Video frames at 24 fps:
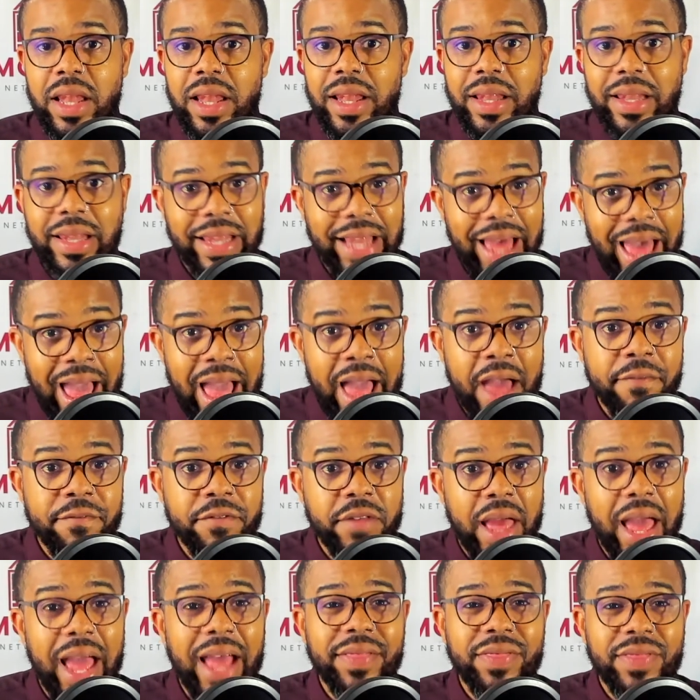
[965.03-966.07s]
laughed
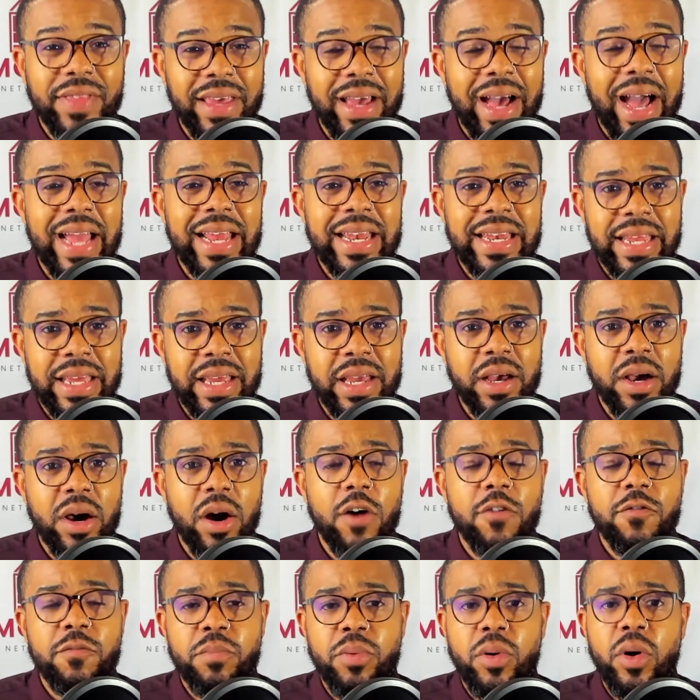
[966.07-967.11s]
at the idea
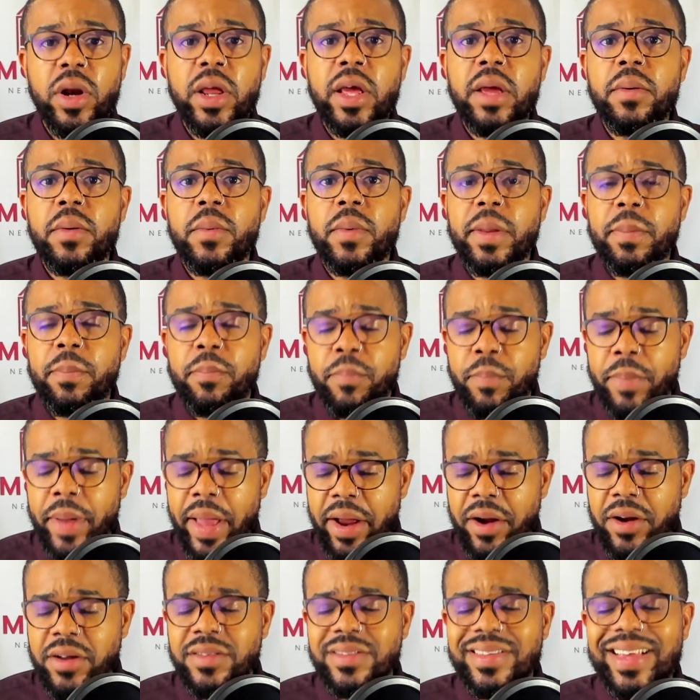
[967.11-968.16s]
of putting
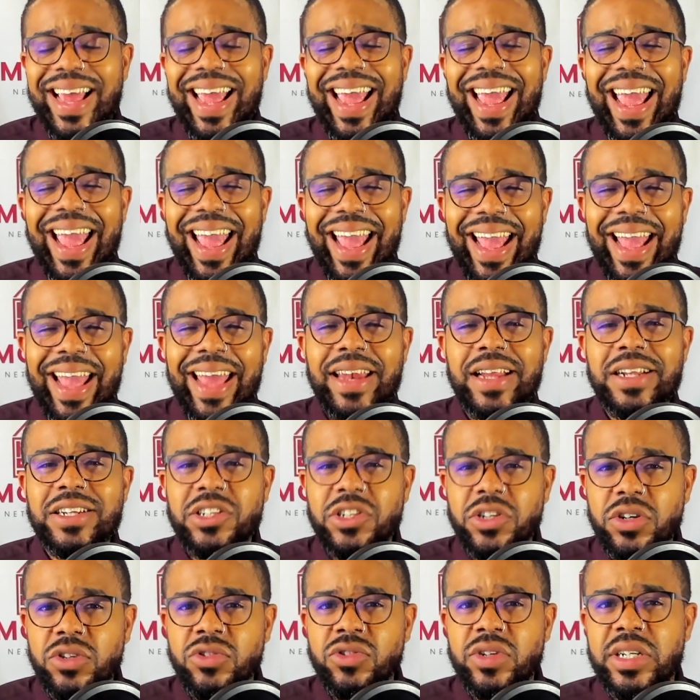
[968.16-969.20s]
parents and
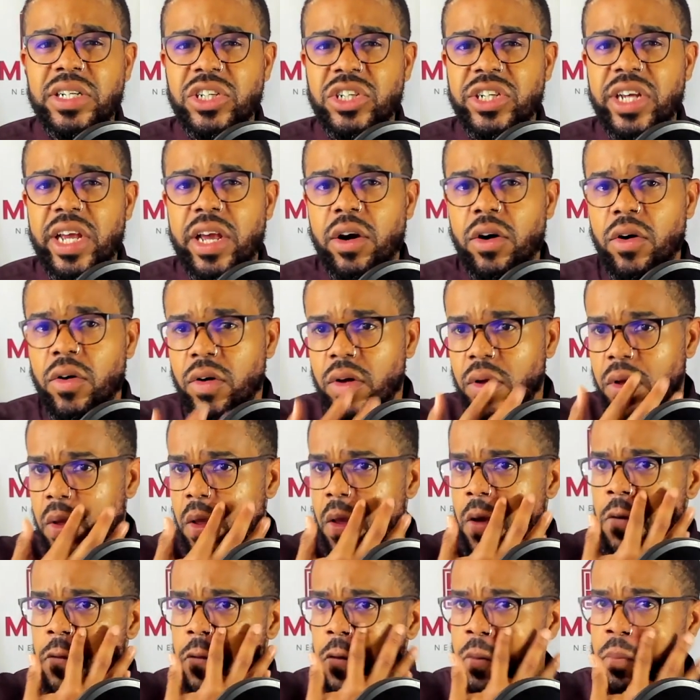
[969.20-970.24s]
children in jail
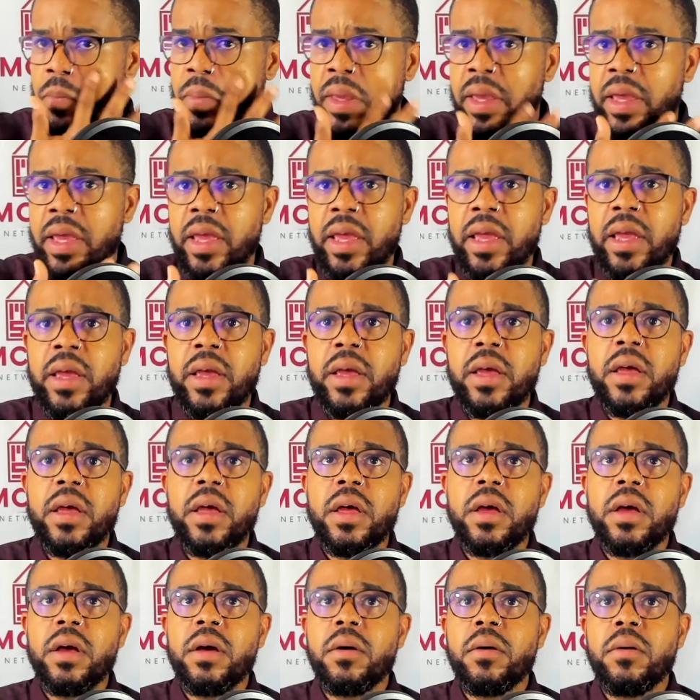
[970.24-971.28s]
for being
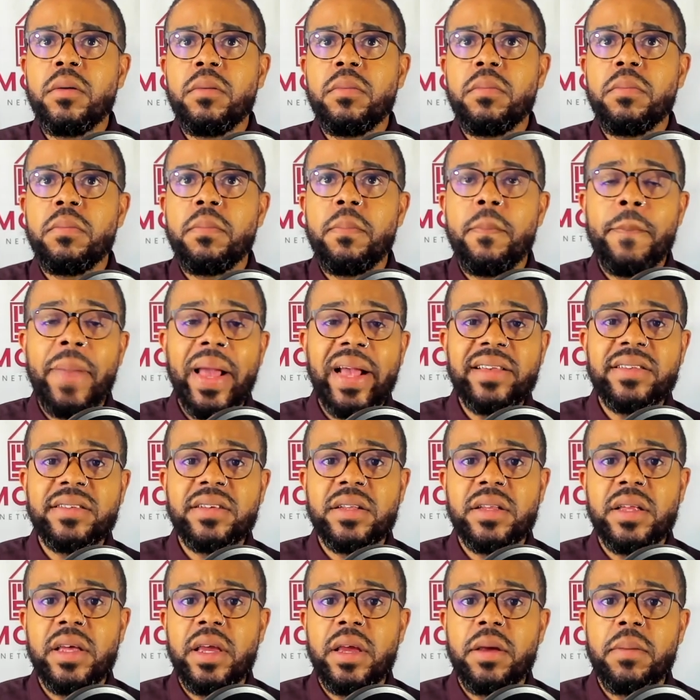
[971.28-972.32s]

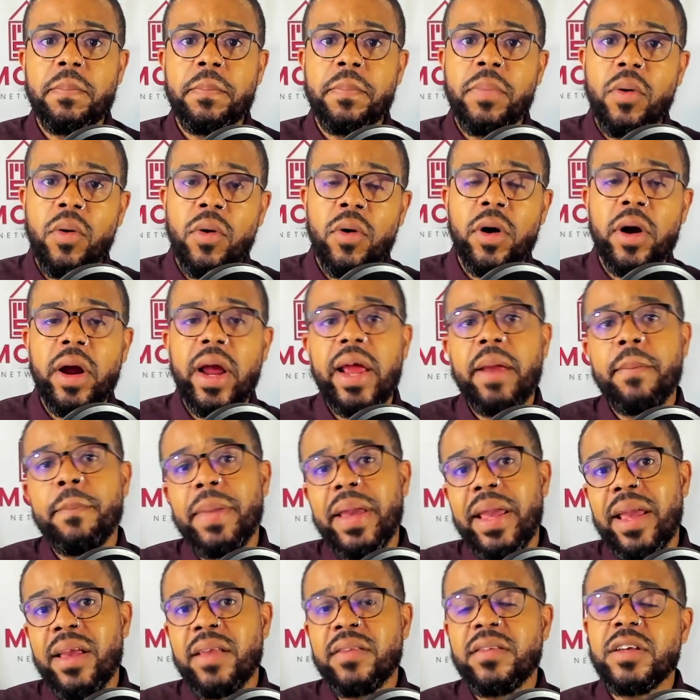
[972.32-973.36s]
basically poor and
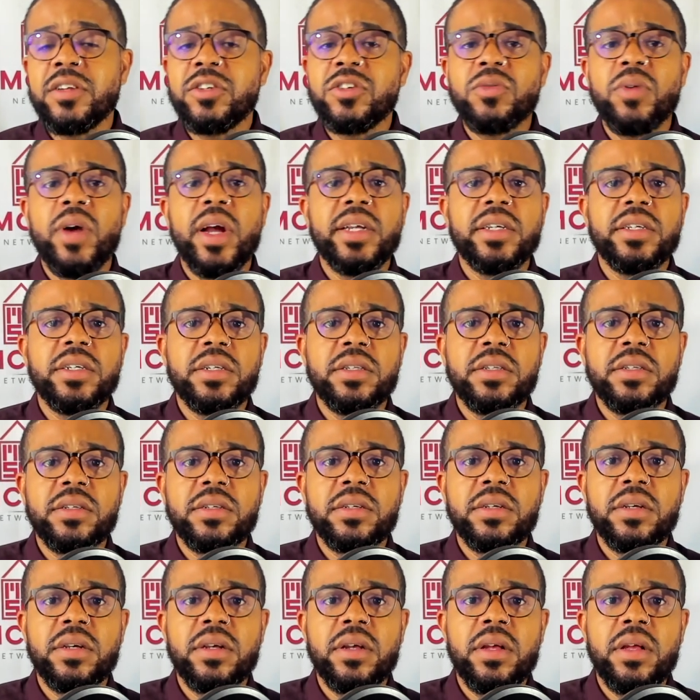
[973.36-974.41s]
being in situations
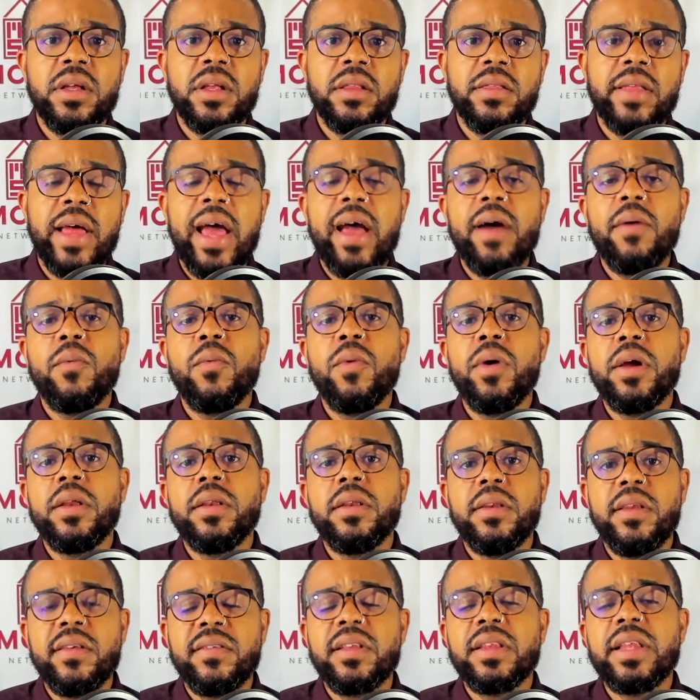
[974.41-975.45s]
that
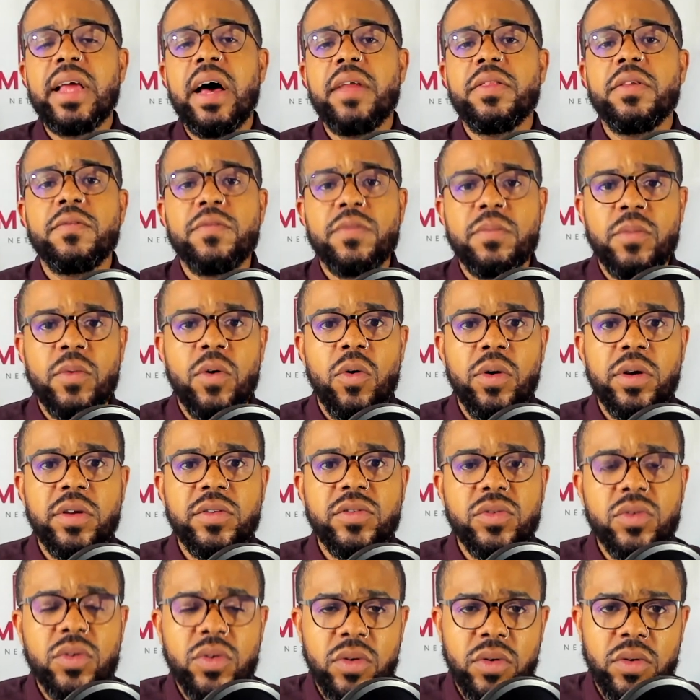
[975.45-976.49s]
would disallow them from going to
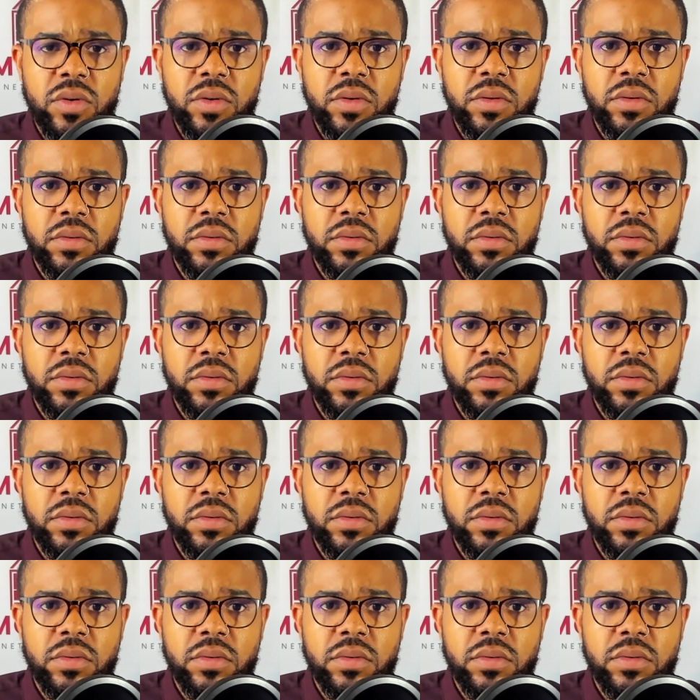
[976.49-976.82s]
school.